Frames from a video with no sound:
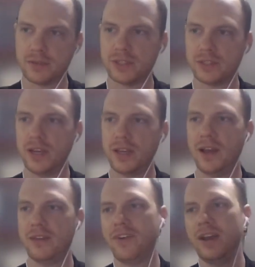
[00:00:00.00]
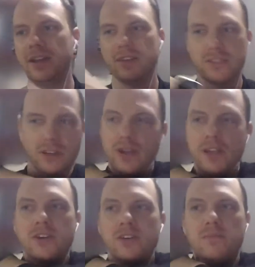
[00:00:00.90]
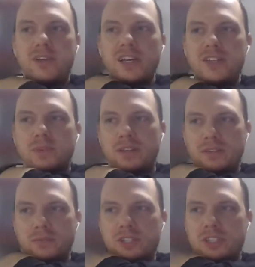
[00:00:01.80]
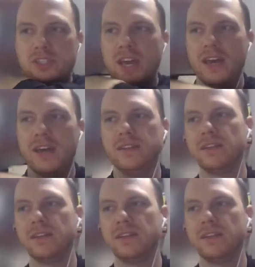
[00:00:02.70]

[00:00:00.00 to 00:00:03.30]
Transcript: which I find is a great term because we just had